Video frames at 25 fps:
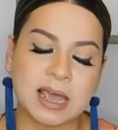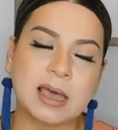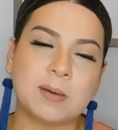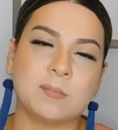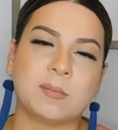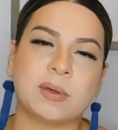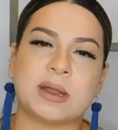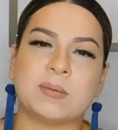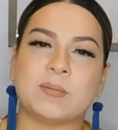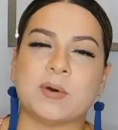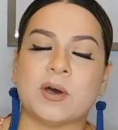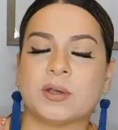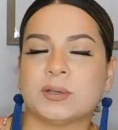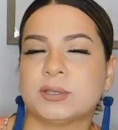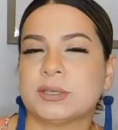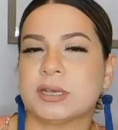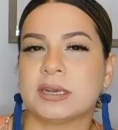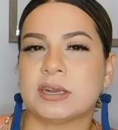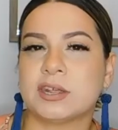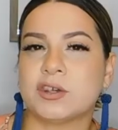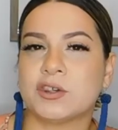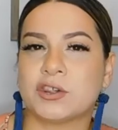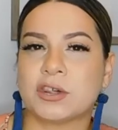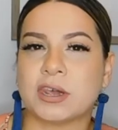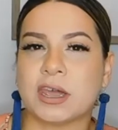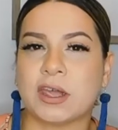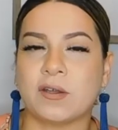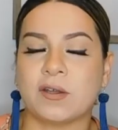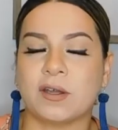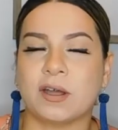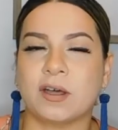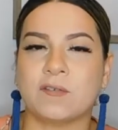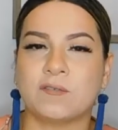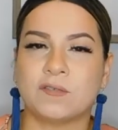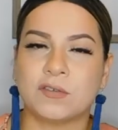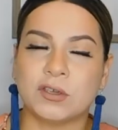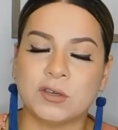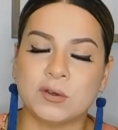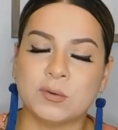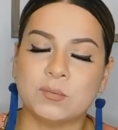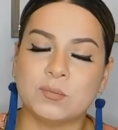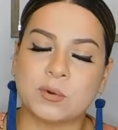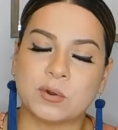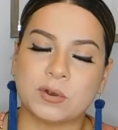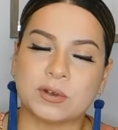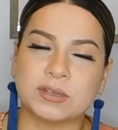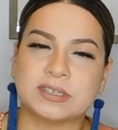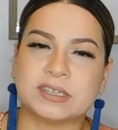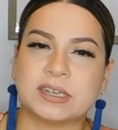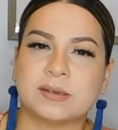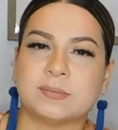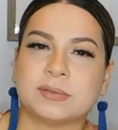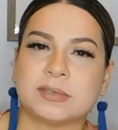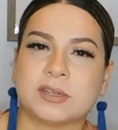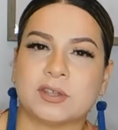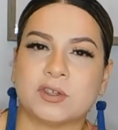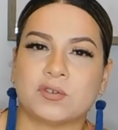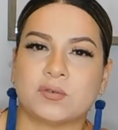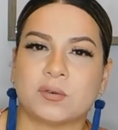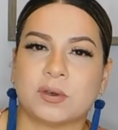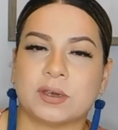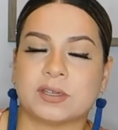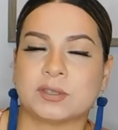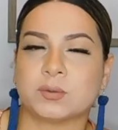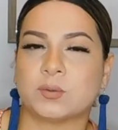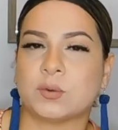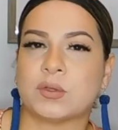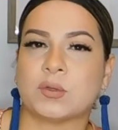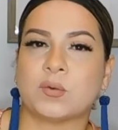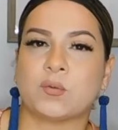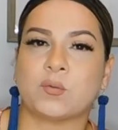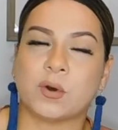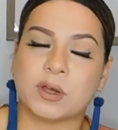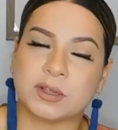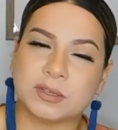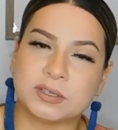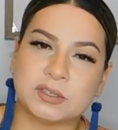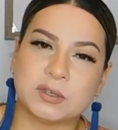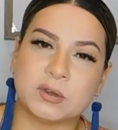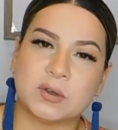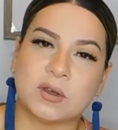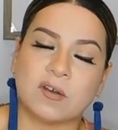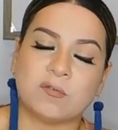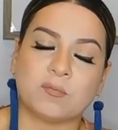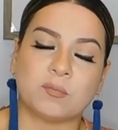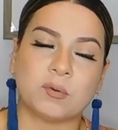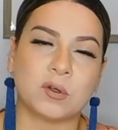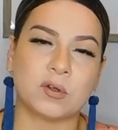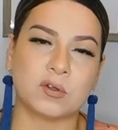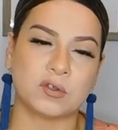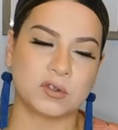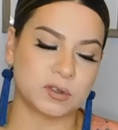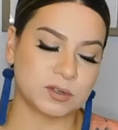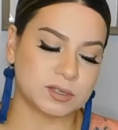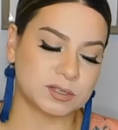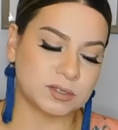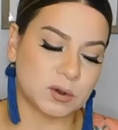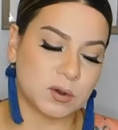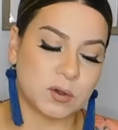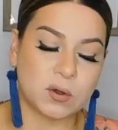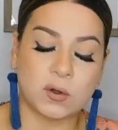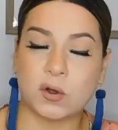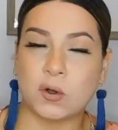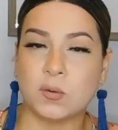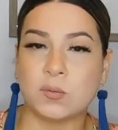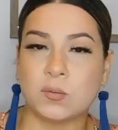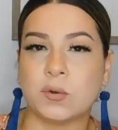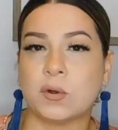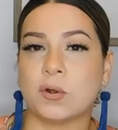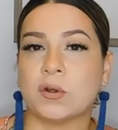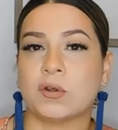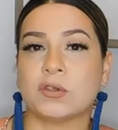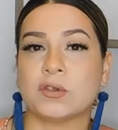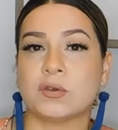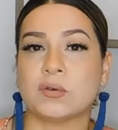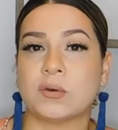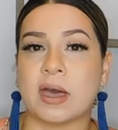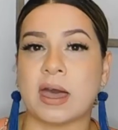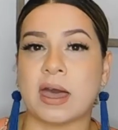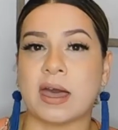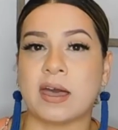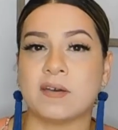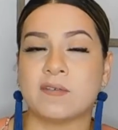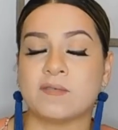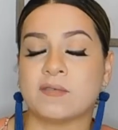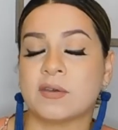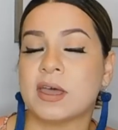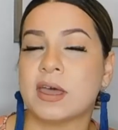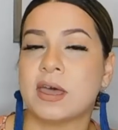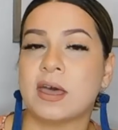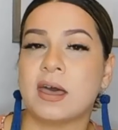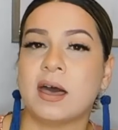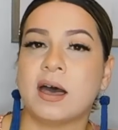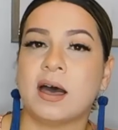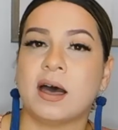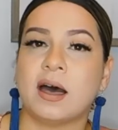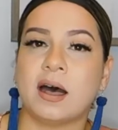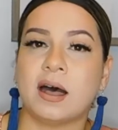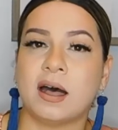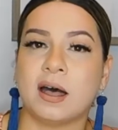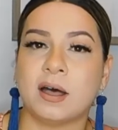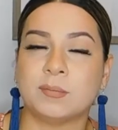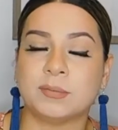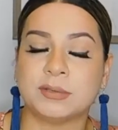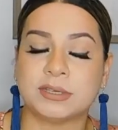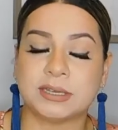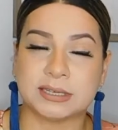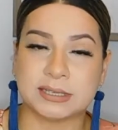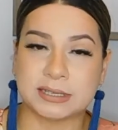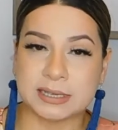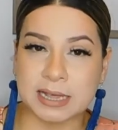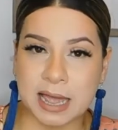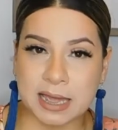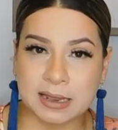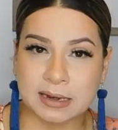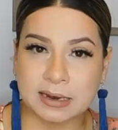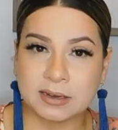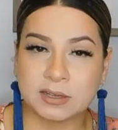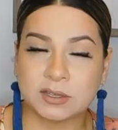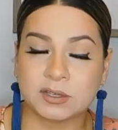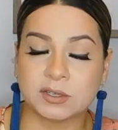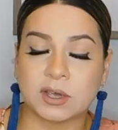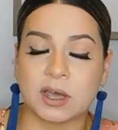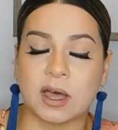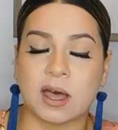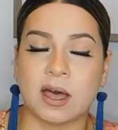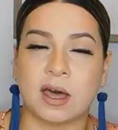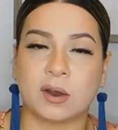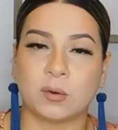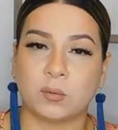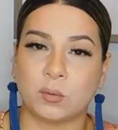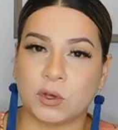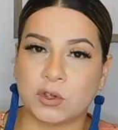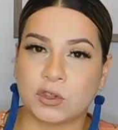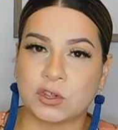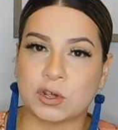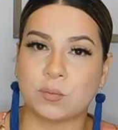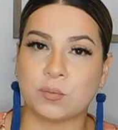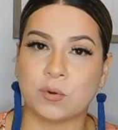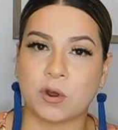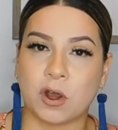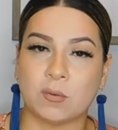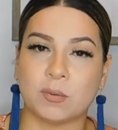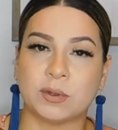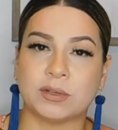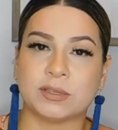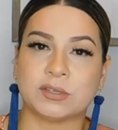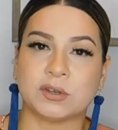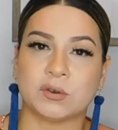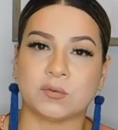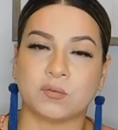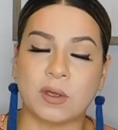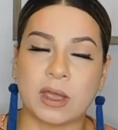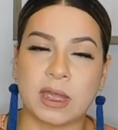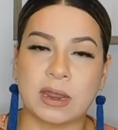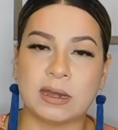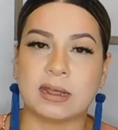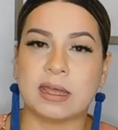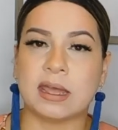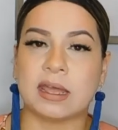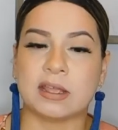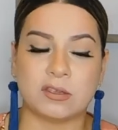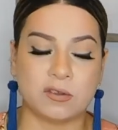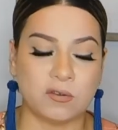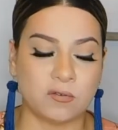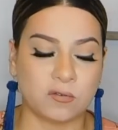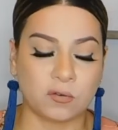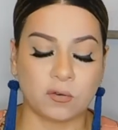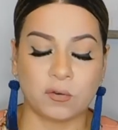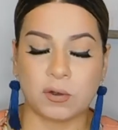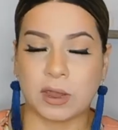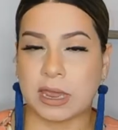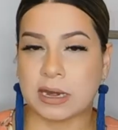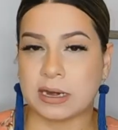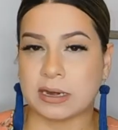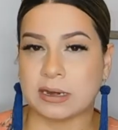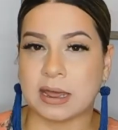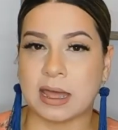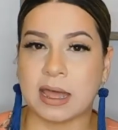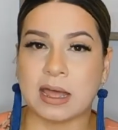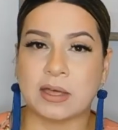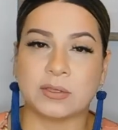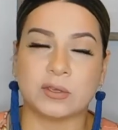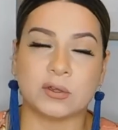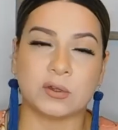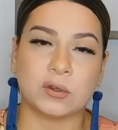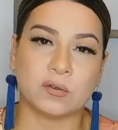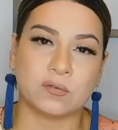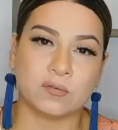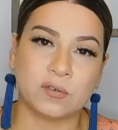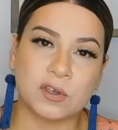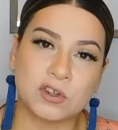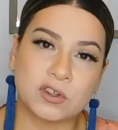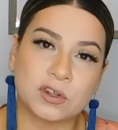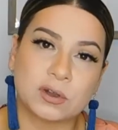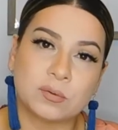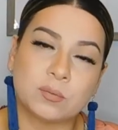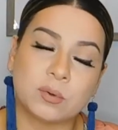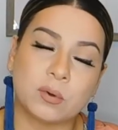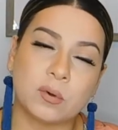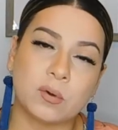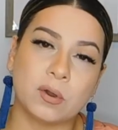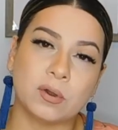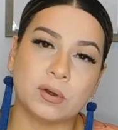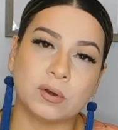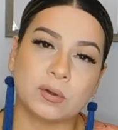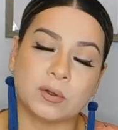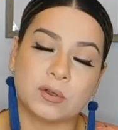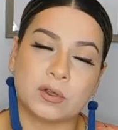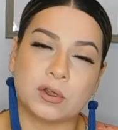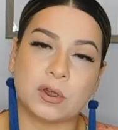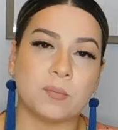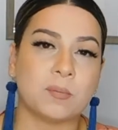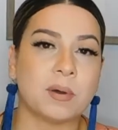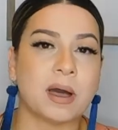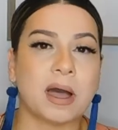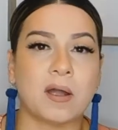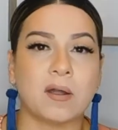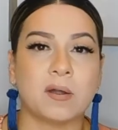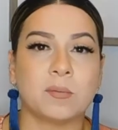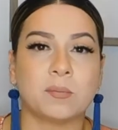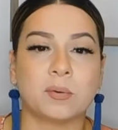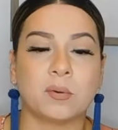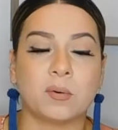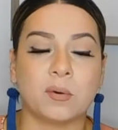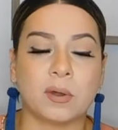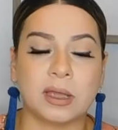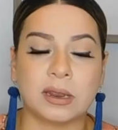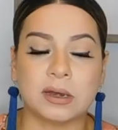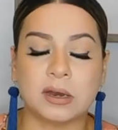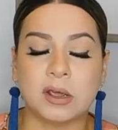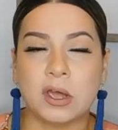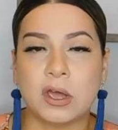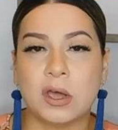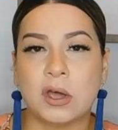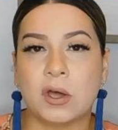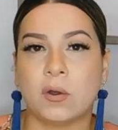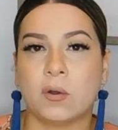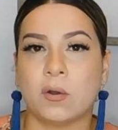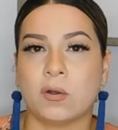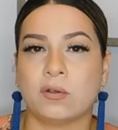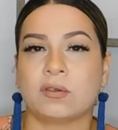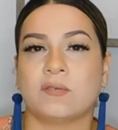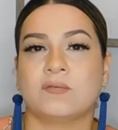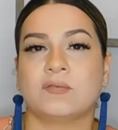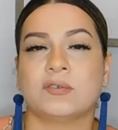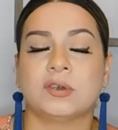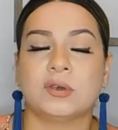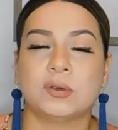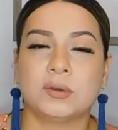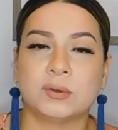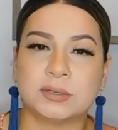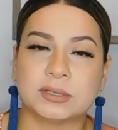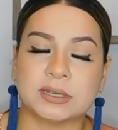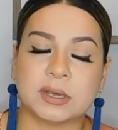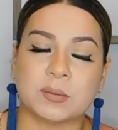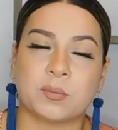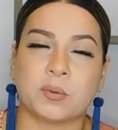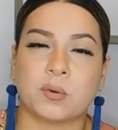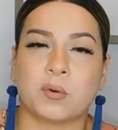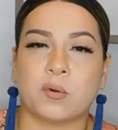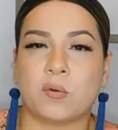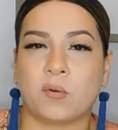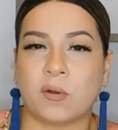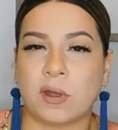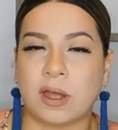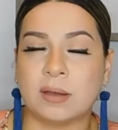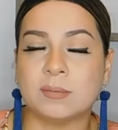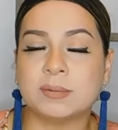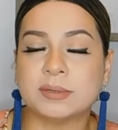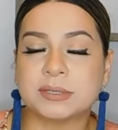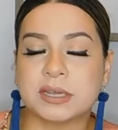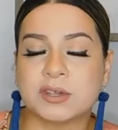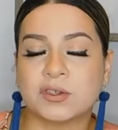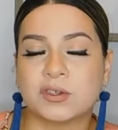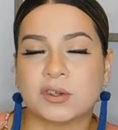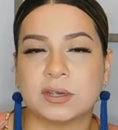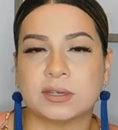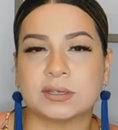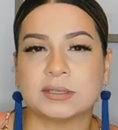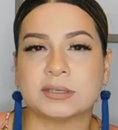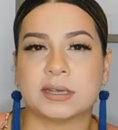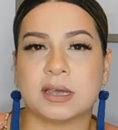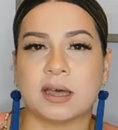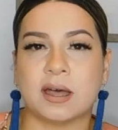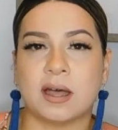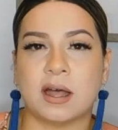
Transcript: But I'm also going to share a few more tips and tricks with once you have purchased your home, or you have decided on which apartment to rent, and you've created either your vision board or your PowerPoint, or you've used a program such as